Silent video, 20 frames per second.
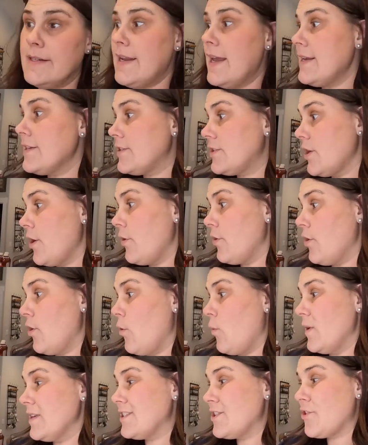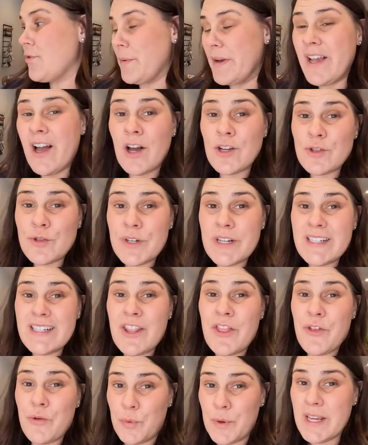Today's total was
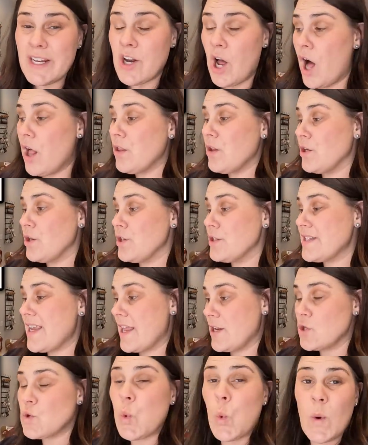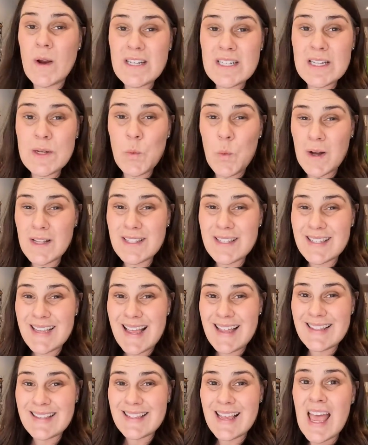
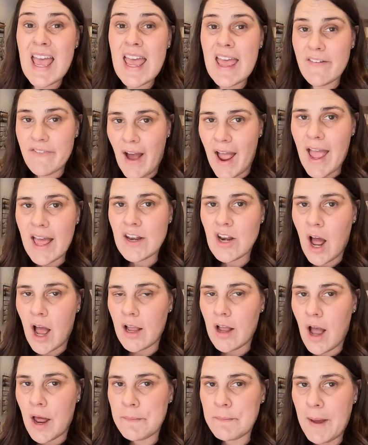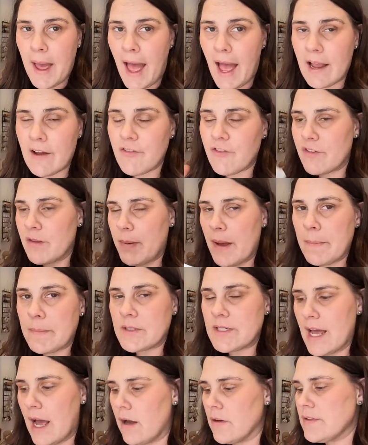$303.21. If I had not gone back for the
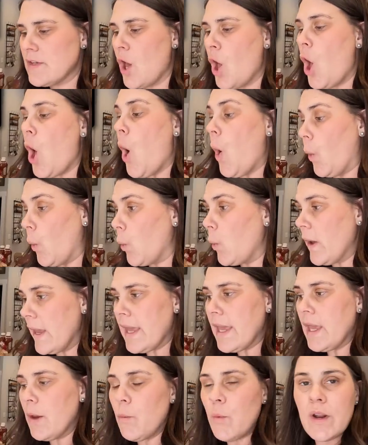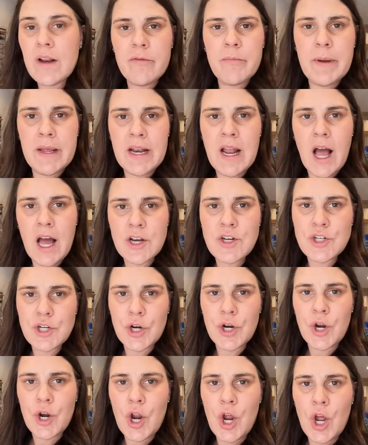paper towels, we would have been
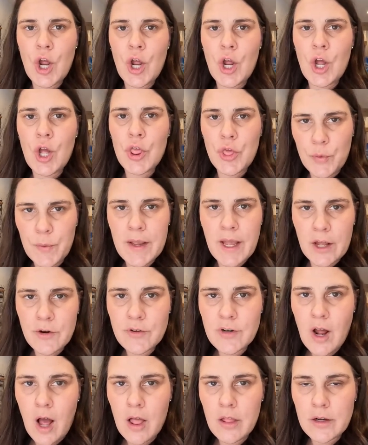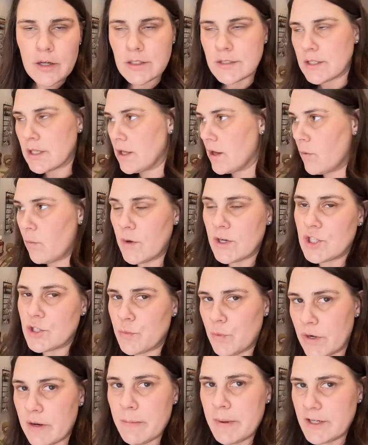under $300,
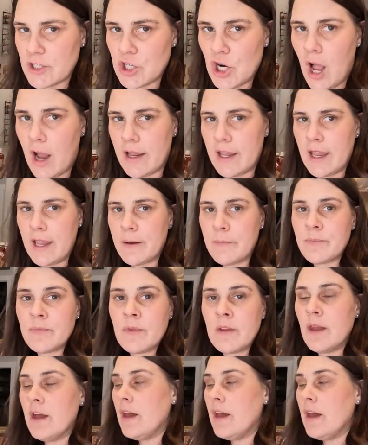which would have been shocking.